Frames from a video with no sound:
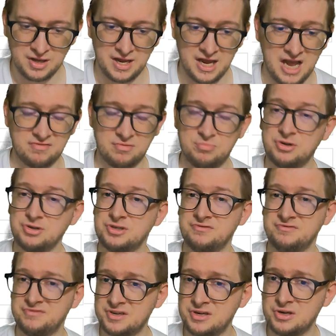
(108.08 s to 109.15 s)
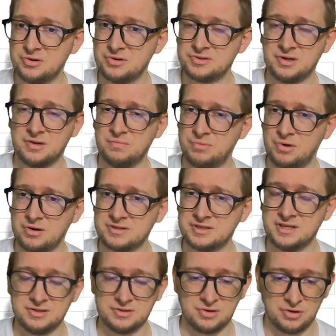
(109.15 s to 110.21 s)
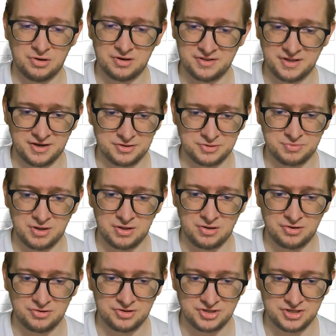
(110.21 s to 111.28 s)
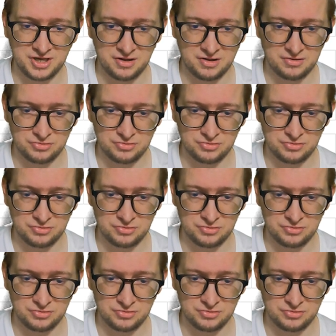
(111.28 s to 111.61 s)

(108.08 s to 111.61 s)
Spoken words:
I have a bunch of videos, unboxings, all of that as well on the channel.